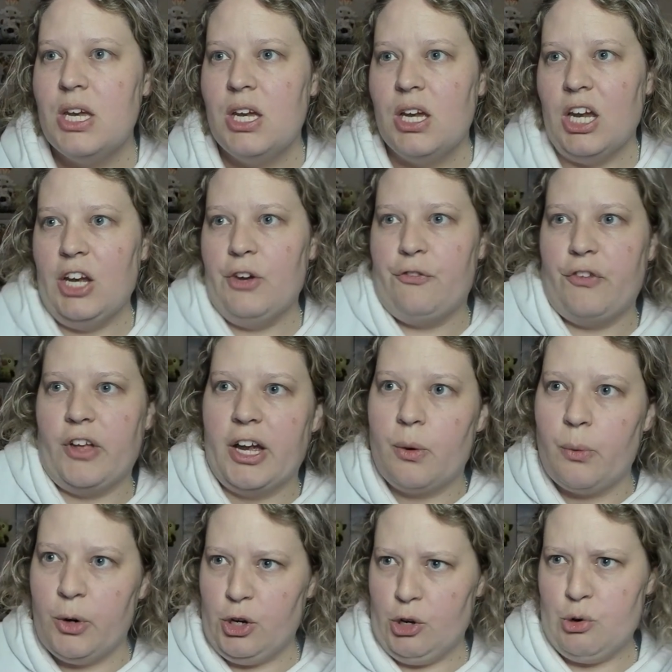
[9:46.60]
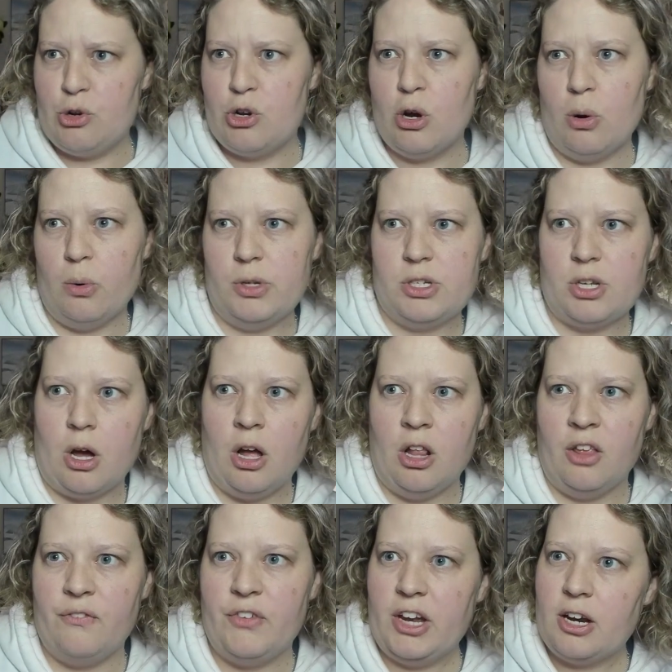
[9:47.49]
If like when you go into
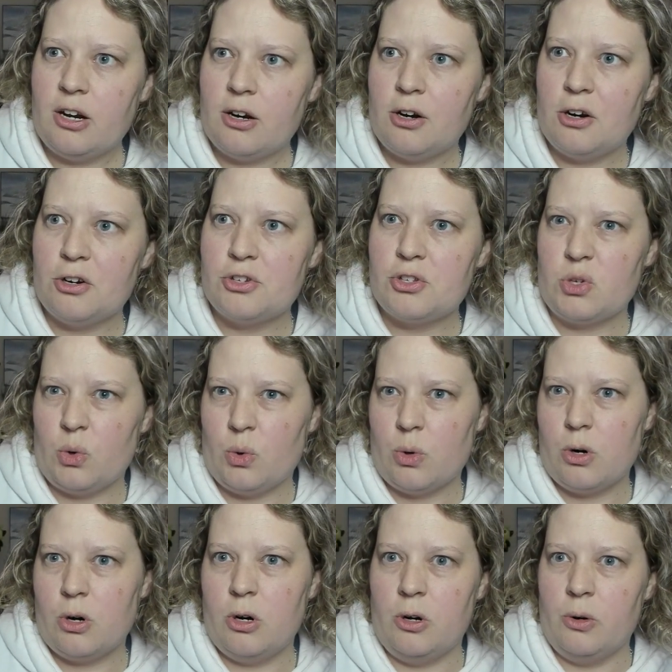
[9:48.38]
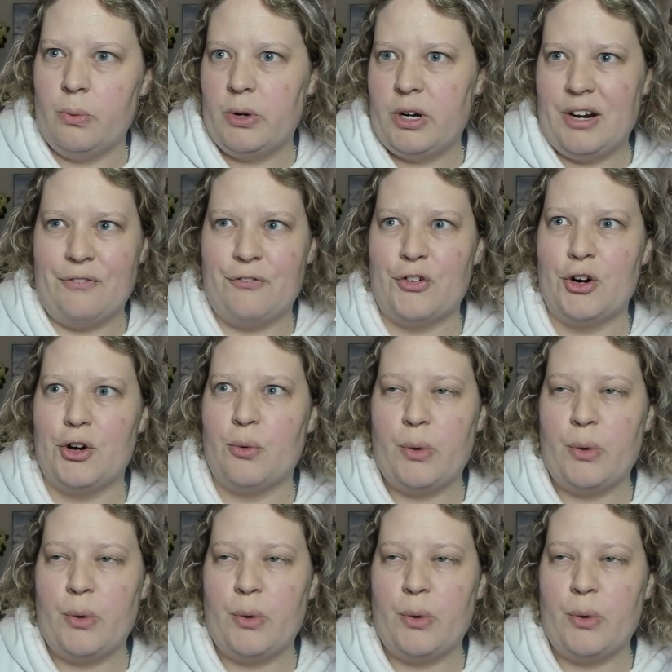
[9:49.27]
Ollivanders or whatever,